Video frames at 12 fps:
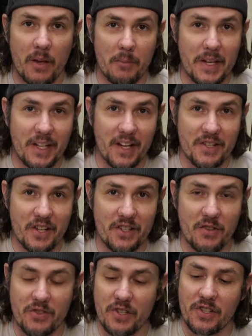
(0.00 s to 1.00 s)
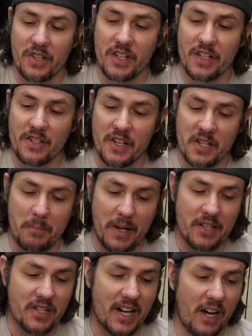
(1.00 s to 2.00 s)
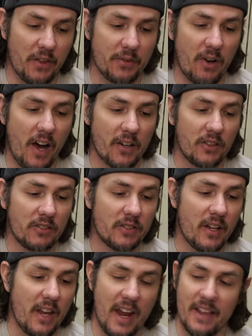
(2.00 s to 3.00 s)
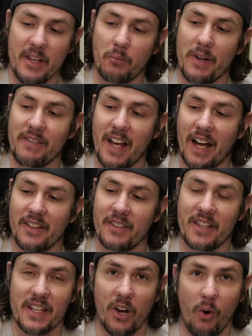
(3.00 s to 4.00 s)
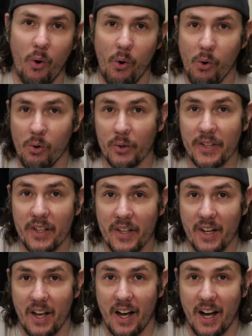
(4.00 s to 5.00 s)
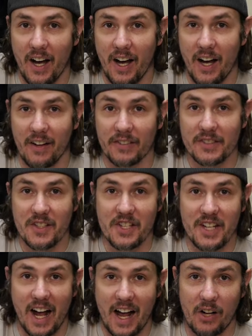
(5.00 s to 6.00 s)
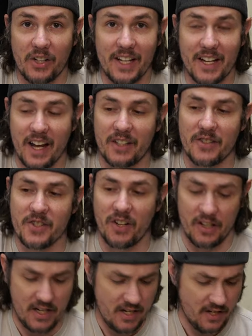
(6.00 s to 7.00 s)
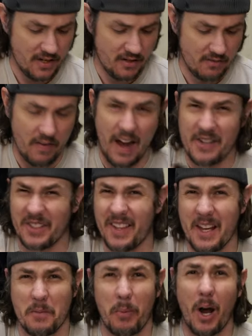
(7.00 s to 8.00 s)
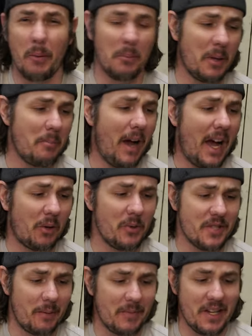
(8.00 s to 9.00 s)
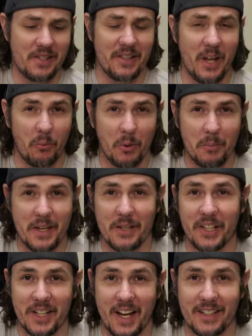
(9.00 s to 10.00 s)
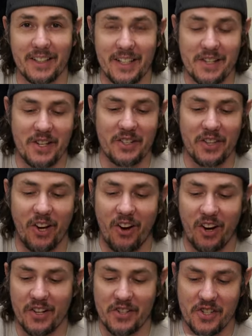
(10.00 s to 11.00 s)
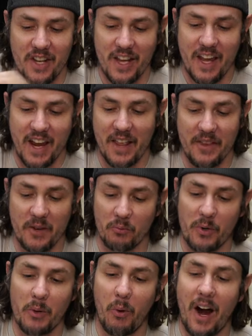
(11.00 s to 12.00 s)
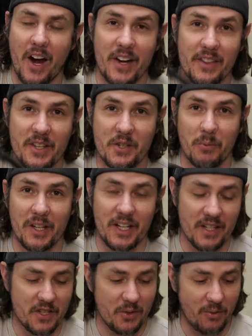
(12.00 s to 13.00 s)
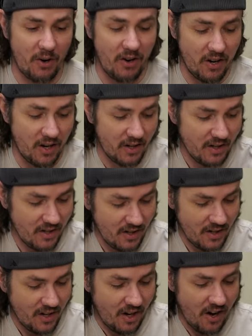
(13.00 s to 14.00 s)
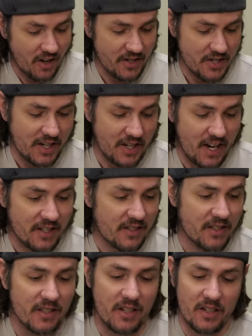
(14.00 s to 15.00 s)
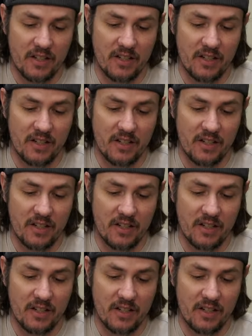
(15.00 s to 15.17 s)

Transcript: because it uses the six pin style throttle. And then we've got the old uh, style connectors on here. Actually, that's probably backwards. I'm guessing that we'll be connecting these into the harness and then rewiring this one into our harness connector,